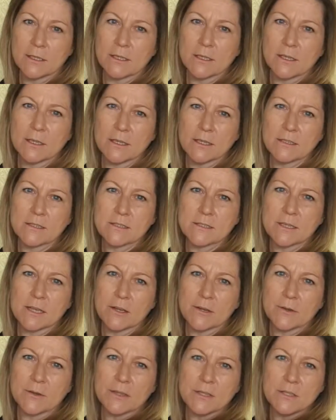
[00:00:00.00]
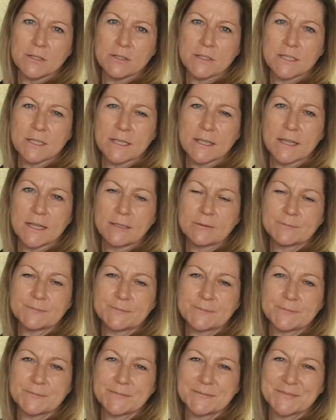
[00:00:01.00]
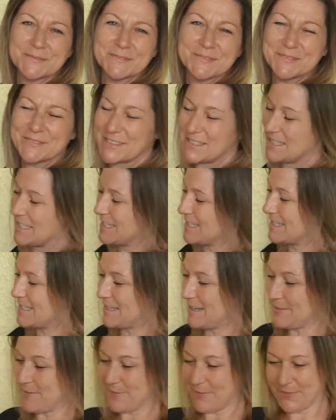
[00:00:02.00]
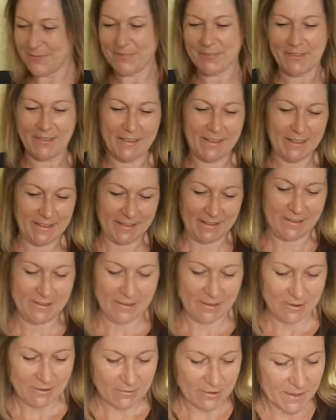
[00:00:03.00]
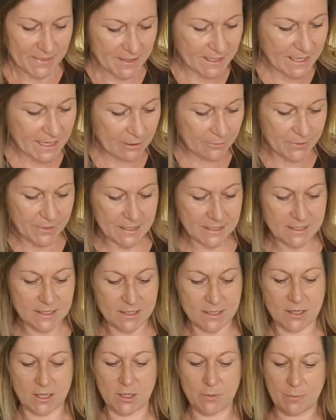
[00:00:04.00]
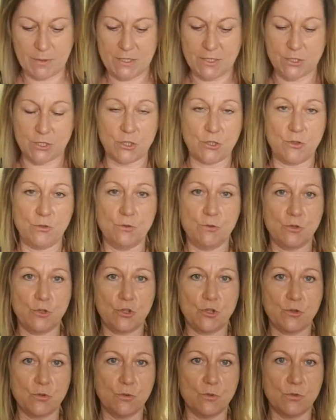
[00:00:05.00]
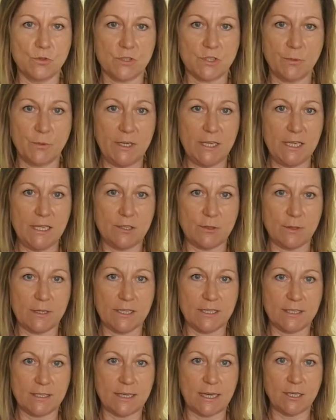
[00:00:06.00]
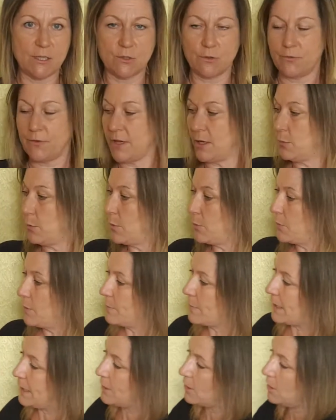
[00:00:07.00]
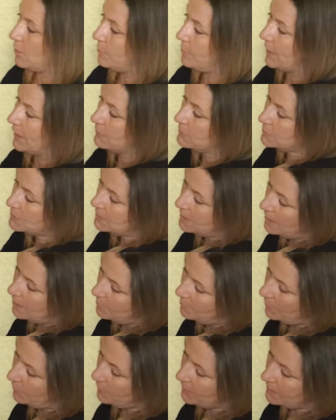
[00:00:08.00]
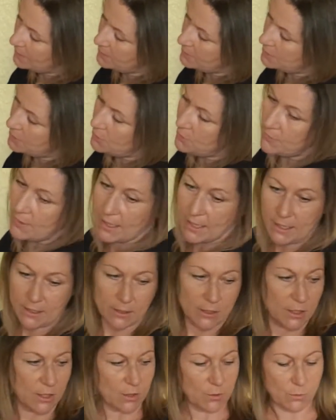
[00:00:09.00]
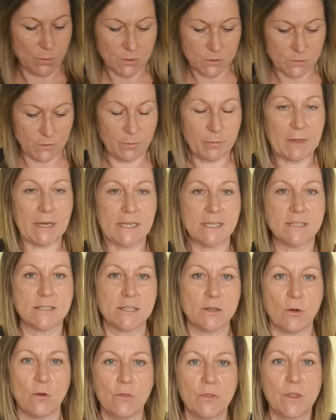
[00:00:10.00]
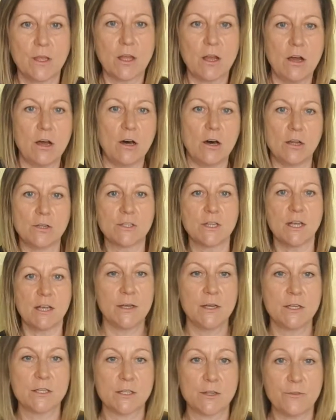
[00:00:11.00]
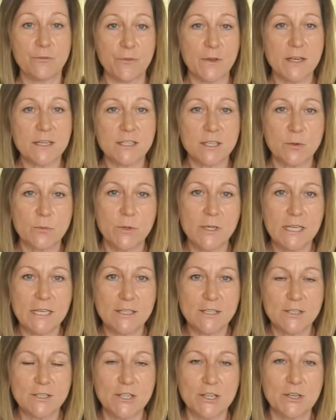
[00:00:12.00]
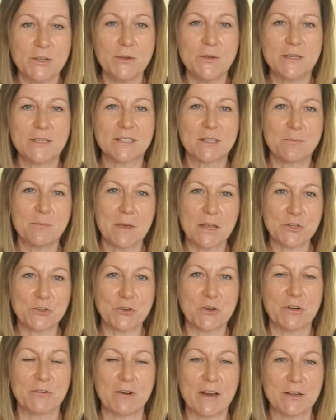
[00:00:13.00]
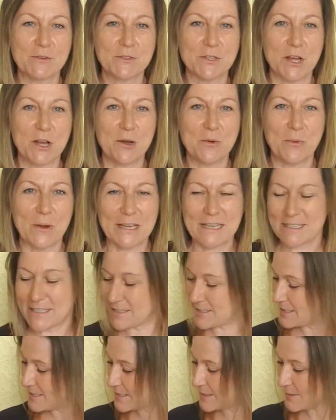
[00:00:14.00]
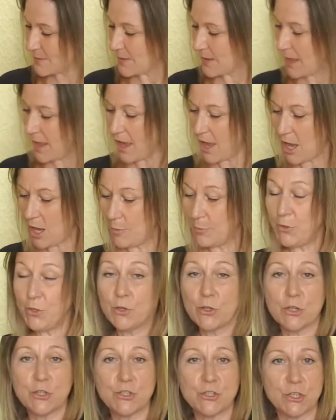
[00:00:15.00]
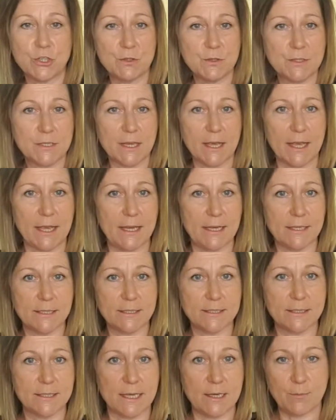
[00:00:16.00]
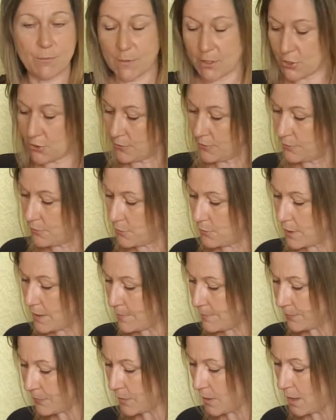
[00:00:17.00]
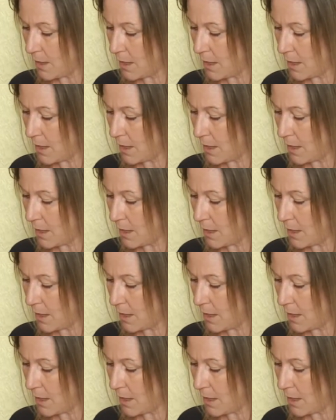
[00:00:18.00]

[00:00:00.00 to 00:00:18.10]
like so. Can you see that? Fantastic. Right then, now this is going to be too short, so we need to extend off here when we make our belt. But we can do that once we've placed it on the card. So the first thing we need to do is to measure around our waists. You could use a tape measure for it.